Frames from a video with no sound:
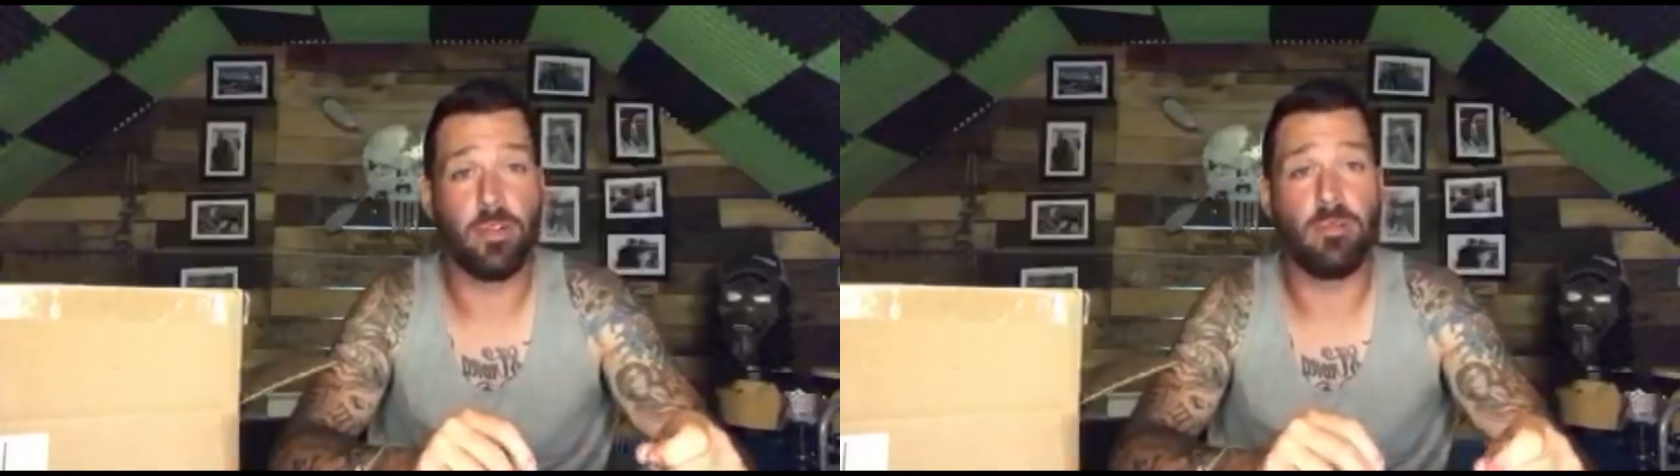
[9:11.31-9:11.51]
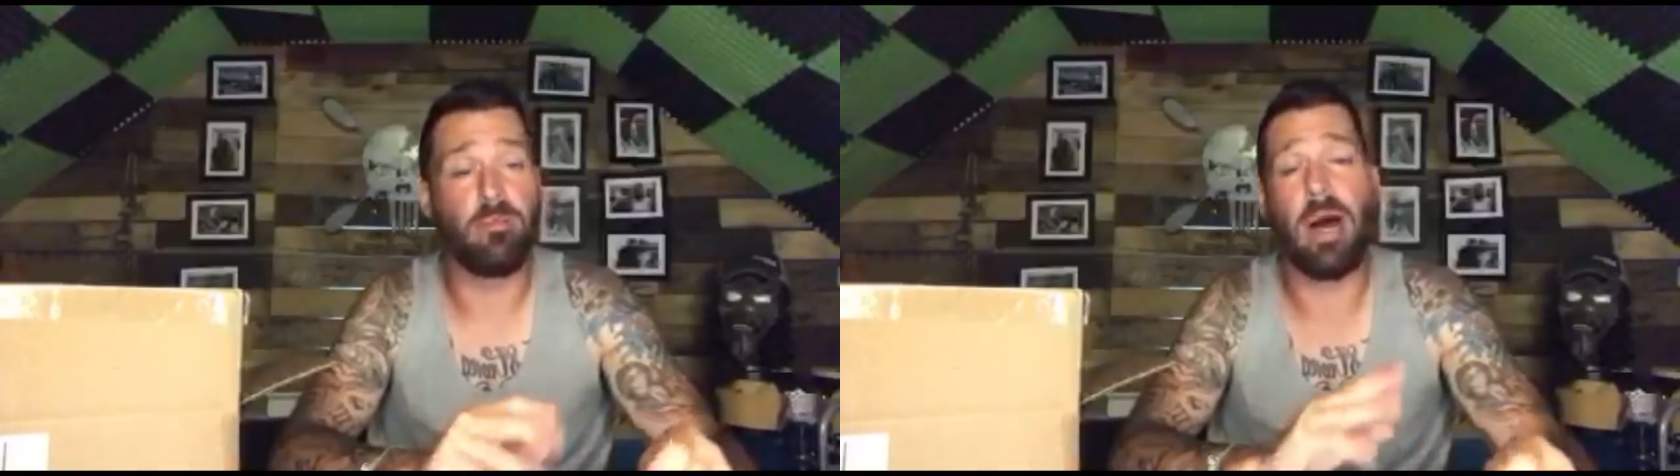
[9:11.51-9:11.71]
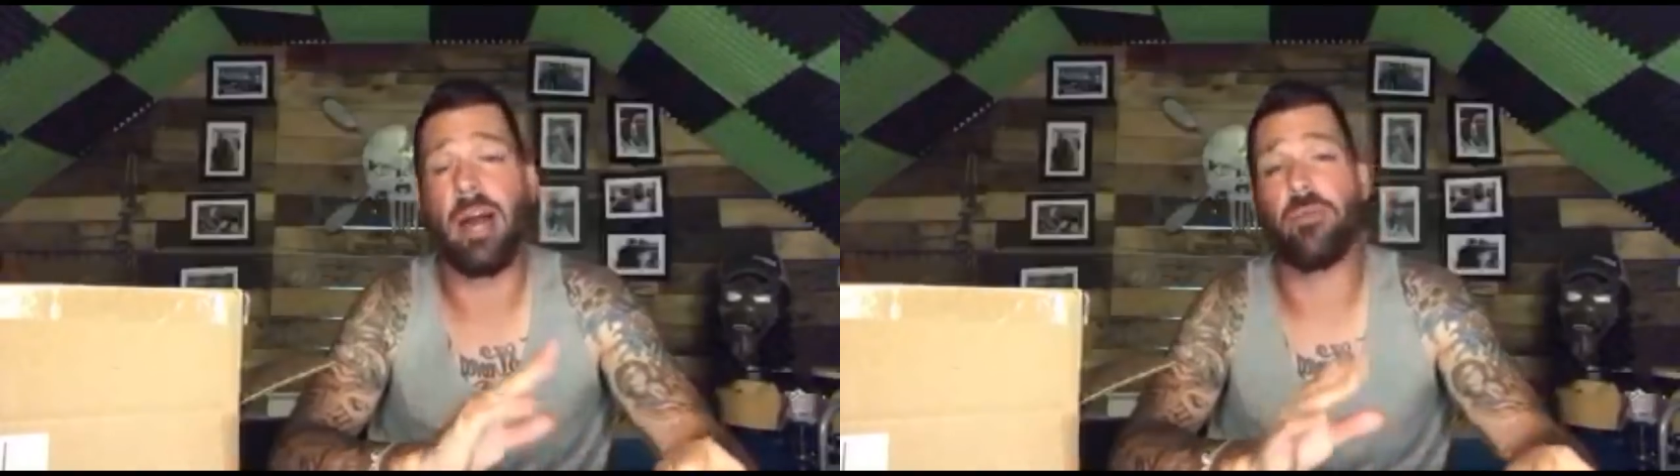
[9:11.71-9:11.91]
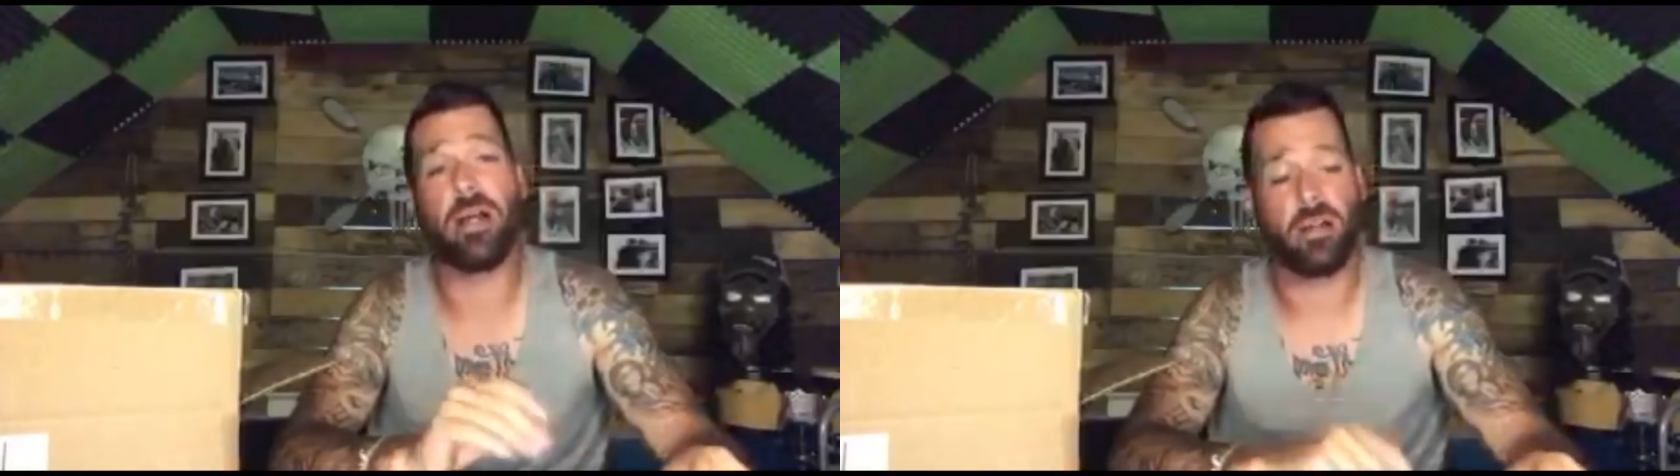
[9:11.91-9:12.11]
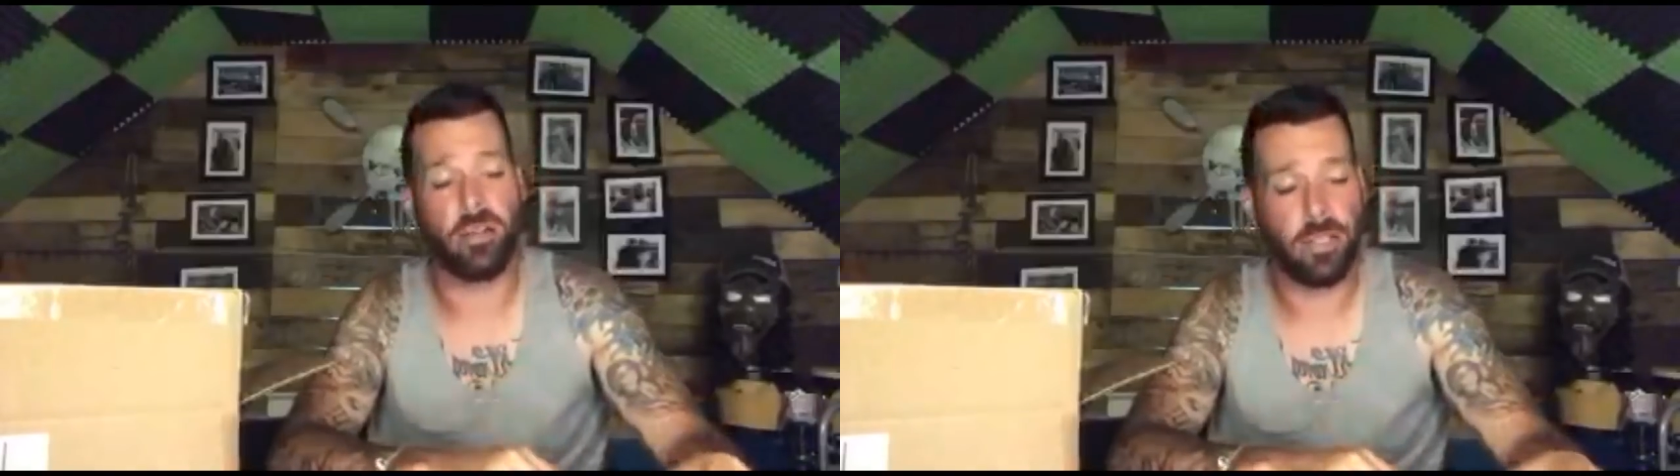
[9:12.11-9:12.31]
bottom of my
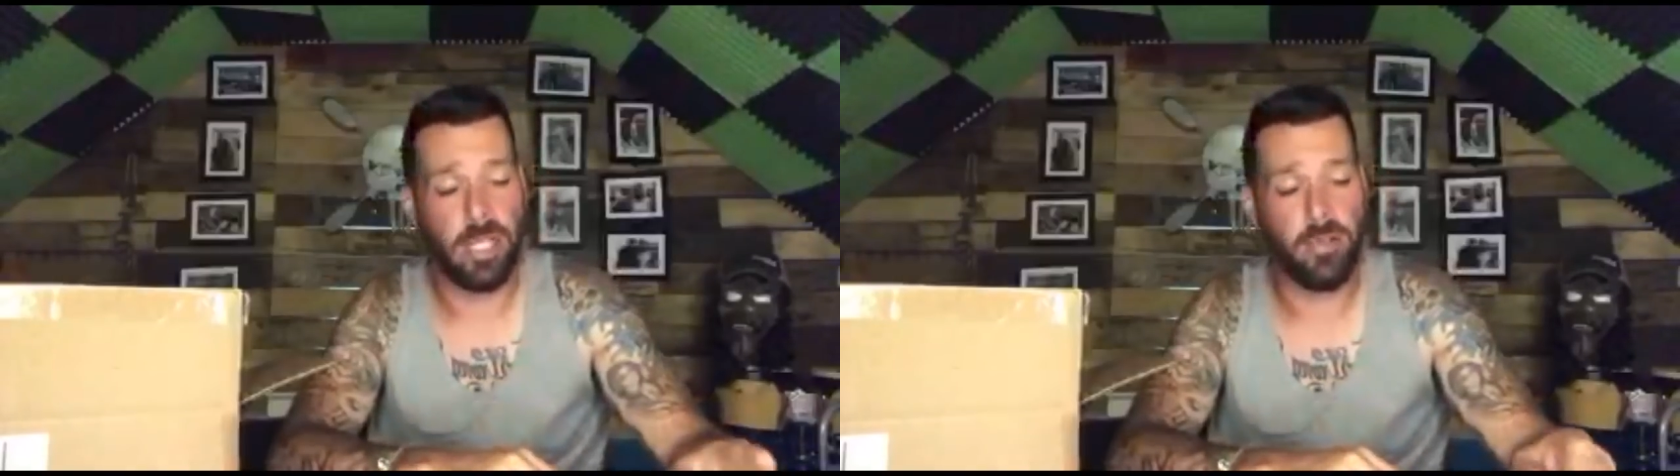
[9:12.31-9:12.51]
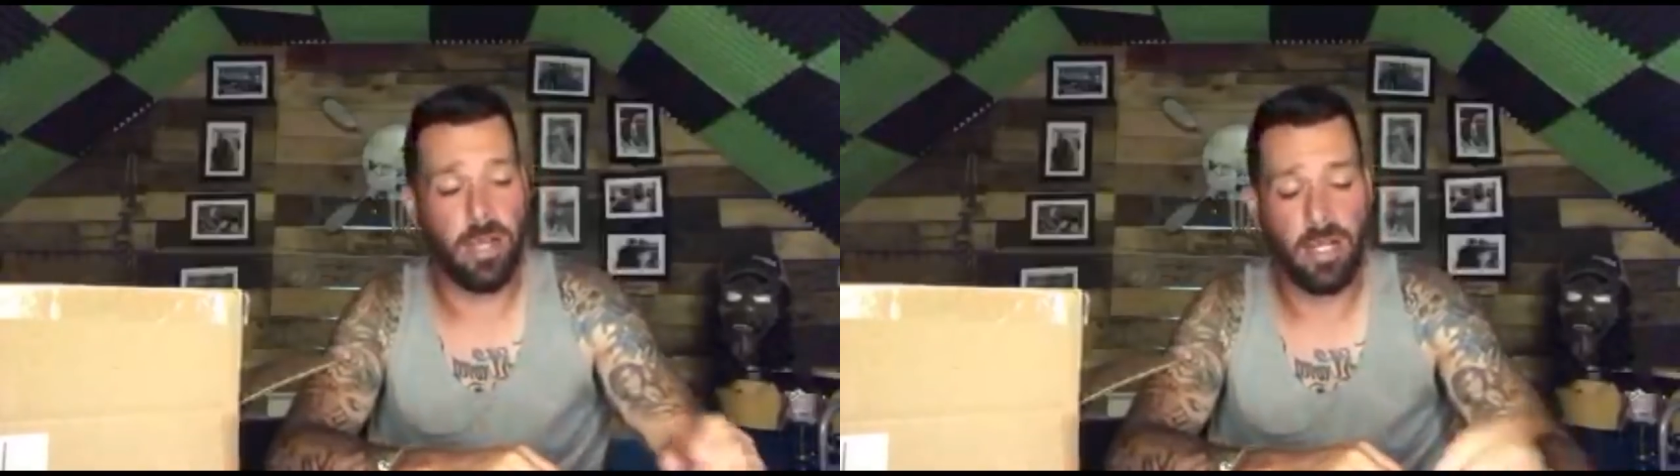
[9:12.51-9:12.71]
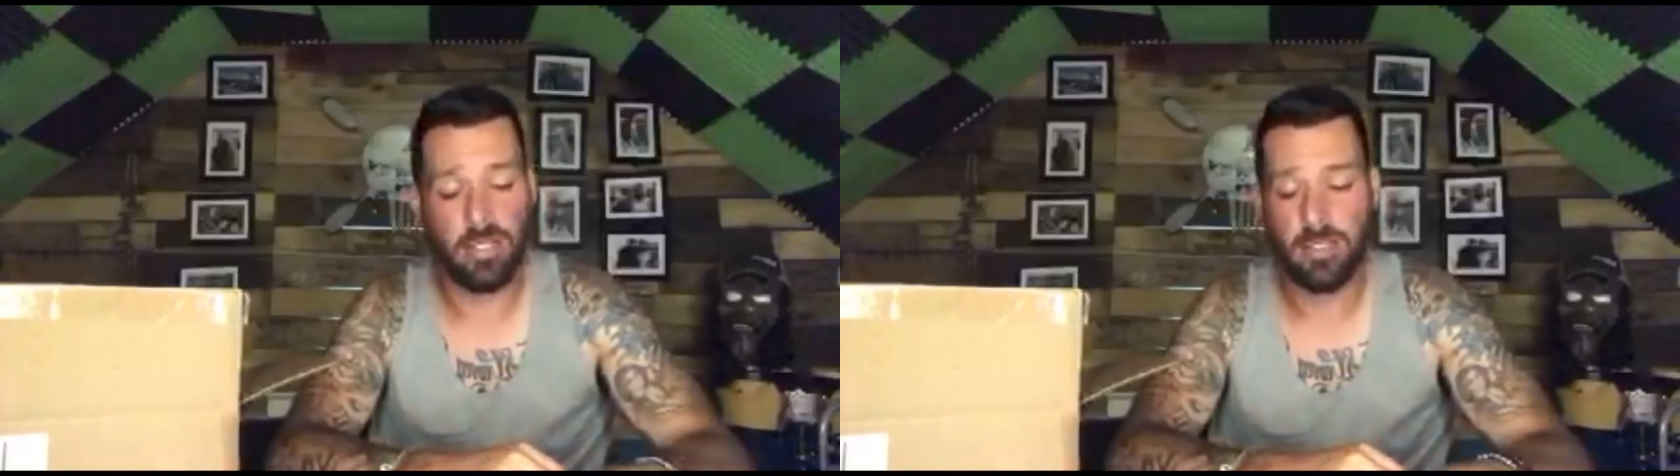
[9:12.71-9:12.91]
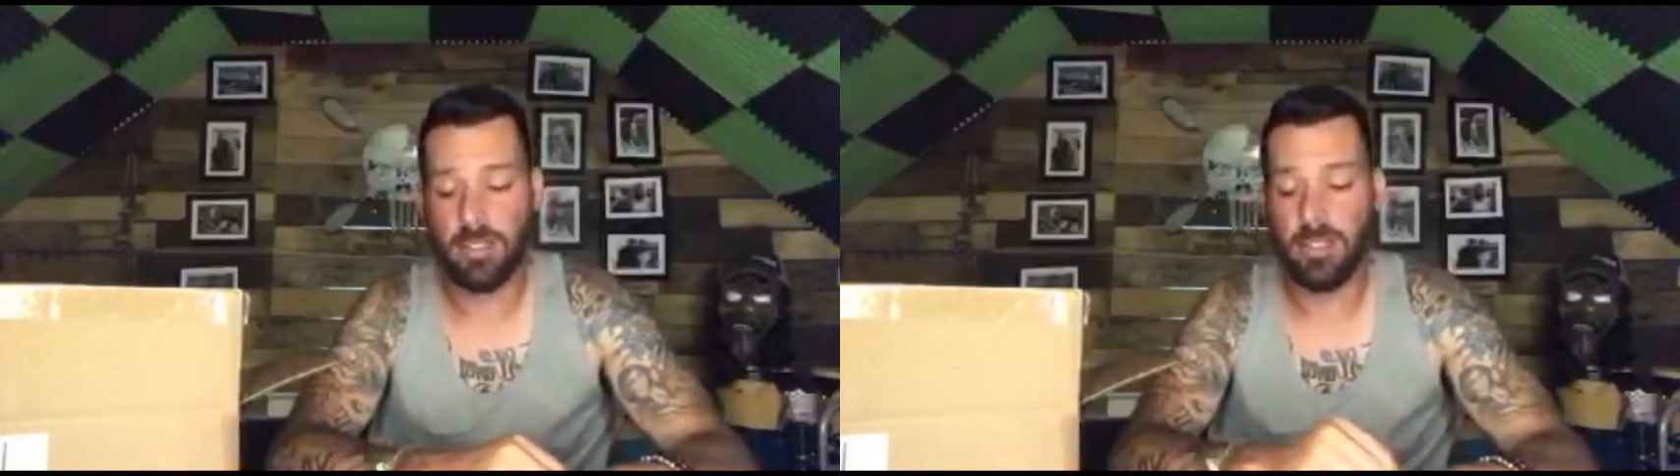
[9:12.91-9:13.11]
heart. Thank you guys.